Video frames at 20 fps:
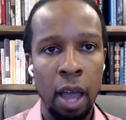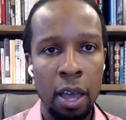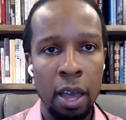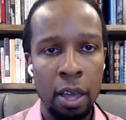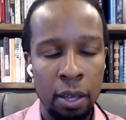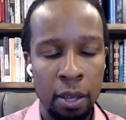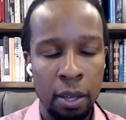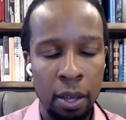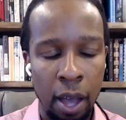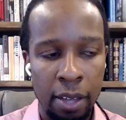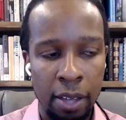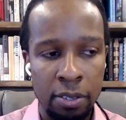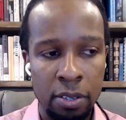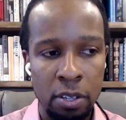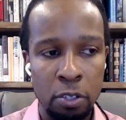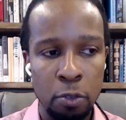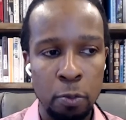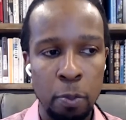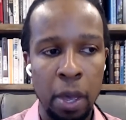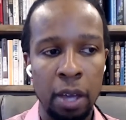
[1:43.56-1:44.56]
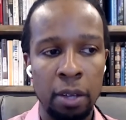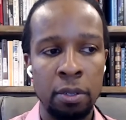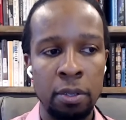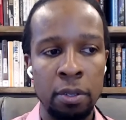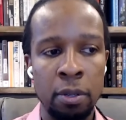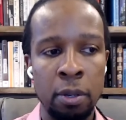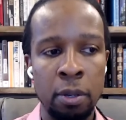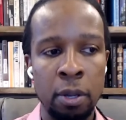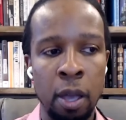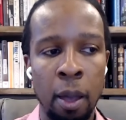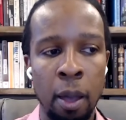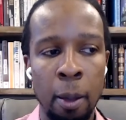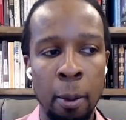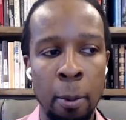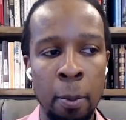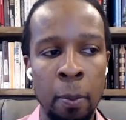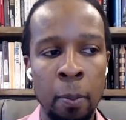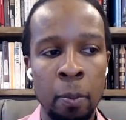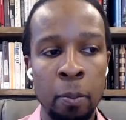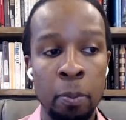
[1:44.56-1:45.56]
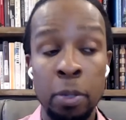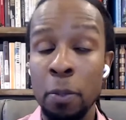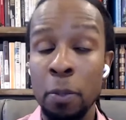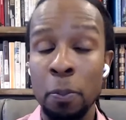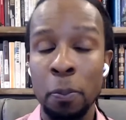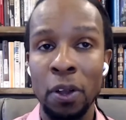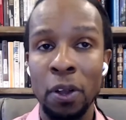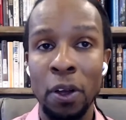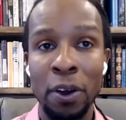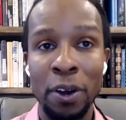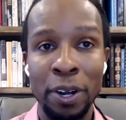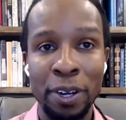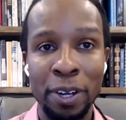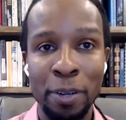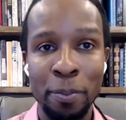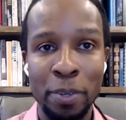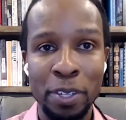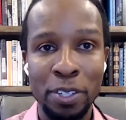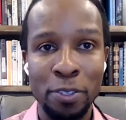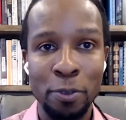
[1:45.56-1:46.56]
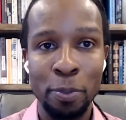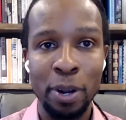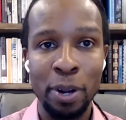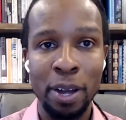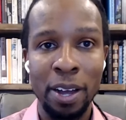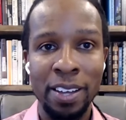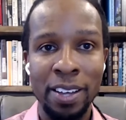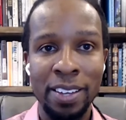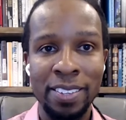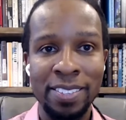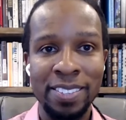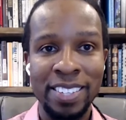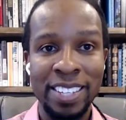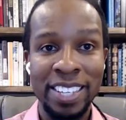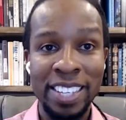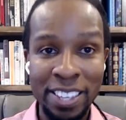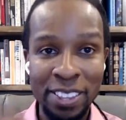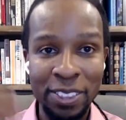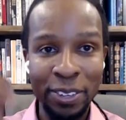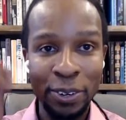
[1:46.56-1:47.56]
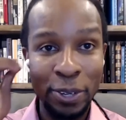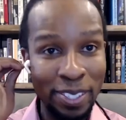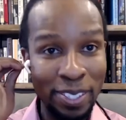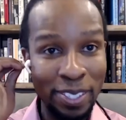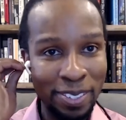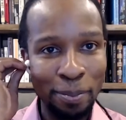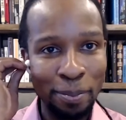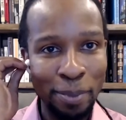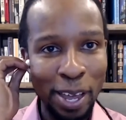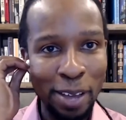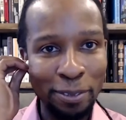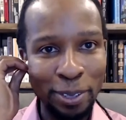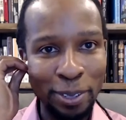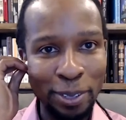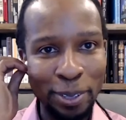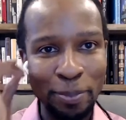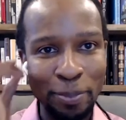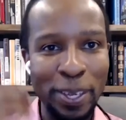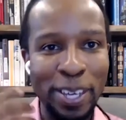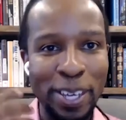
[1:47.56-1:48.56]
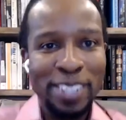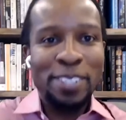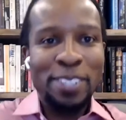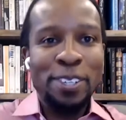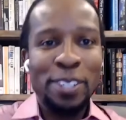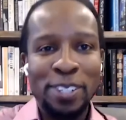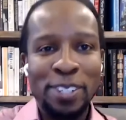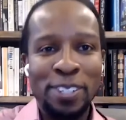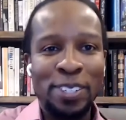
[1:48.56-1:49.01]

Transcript: I, I suspect uh, people aren't going to be surprised either on some level because it